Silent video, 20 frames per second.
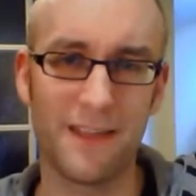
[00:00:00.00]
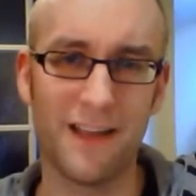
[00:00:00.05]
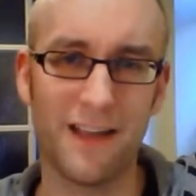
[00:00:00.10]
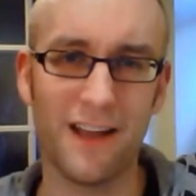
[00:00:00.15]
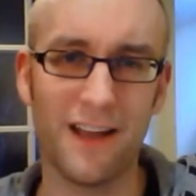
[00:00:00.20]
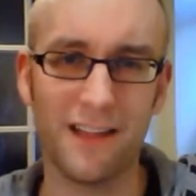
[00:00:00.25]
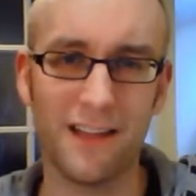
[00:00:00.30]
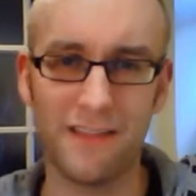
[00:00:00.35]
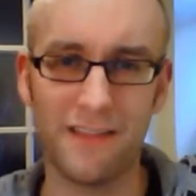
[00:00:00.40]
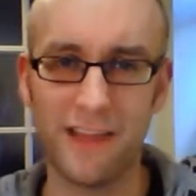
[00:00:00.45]
I
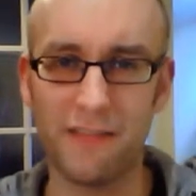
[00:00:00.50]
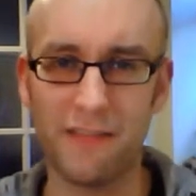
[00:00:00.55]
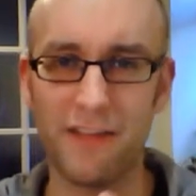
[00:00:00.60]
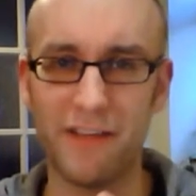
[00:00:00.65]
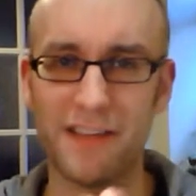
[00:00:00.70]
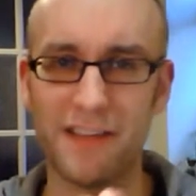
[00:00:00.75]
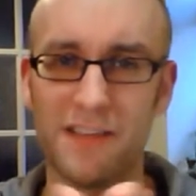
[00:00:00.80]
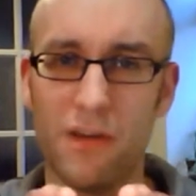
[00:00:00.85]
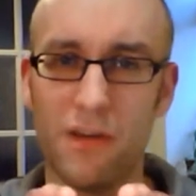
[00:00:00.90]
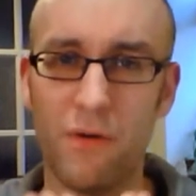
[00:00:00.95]
like to think of
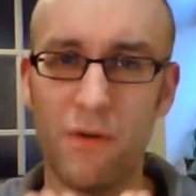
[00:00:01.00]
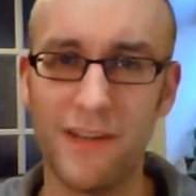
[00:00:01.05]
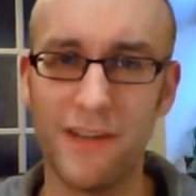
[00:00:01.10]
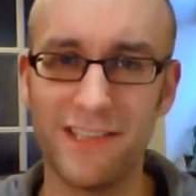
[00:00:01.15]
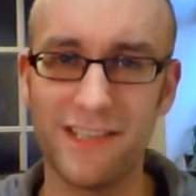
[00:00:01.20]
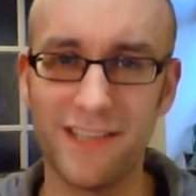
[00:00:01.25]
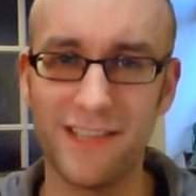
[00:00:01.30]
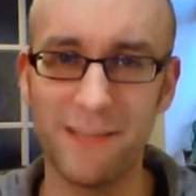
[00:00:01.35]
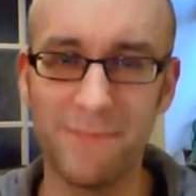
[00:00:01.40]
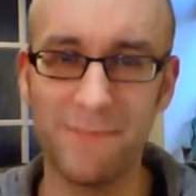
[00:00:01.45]
it as the
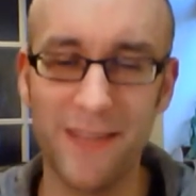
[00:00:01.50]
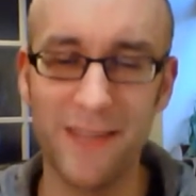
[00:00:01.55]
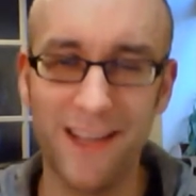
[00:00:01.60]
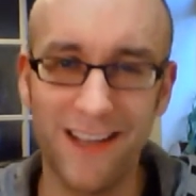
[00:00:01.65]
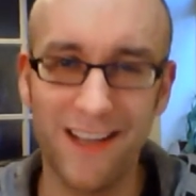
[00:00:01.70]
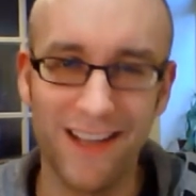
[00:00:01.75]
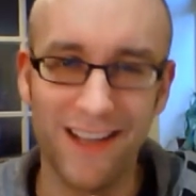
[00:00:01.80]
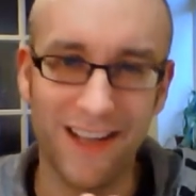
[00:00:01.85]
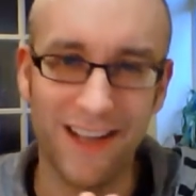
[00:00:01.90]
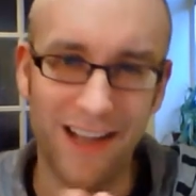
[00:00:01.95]
oyster,
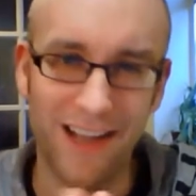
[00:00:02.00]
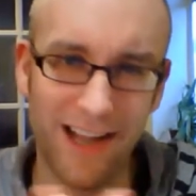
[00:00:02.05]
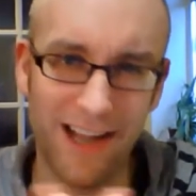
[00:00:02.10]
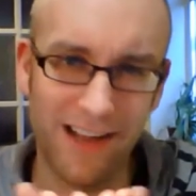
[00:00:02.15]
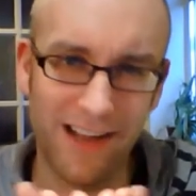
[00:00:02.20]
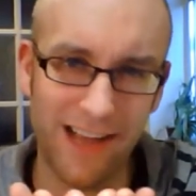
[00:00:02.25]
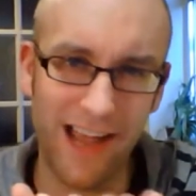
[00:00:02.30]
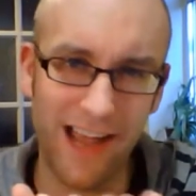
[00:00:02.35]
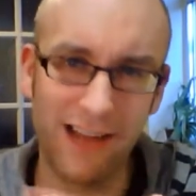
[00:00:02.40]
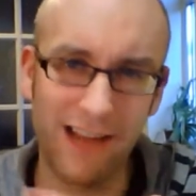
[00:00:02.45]

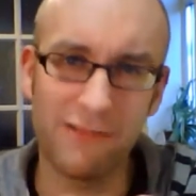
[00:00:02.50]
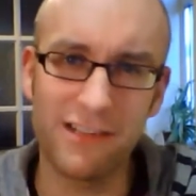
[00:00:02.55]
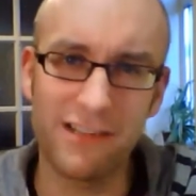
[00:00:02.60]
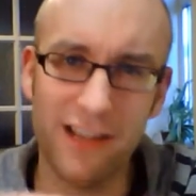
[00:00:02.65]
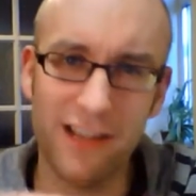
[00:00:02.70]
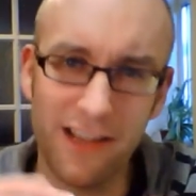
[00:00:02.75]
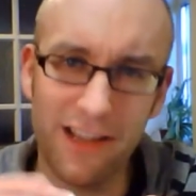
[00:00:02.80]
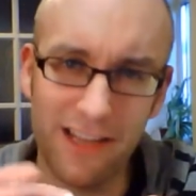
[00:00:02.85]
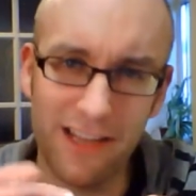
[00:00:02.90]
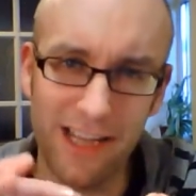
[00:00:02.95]
and anger is
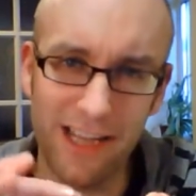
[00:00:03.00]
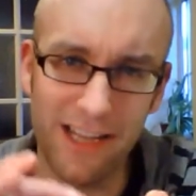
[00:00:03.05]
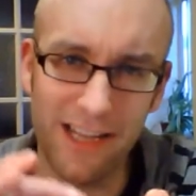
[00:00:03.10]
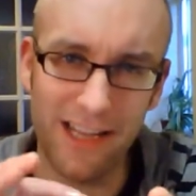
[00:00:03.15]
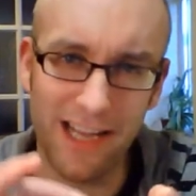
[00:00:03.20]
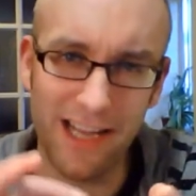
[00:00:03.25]
like the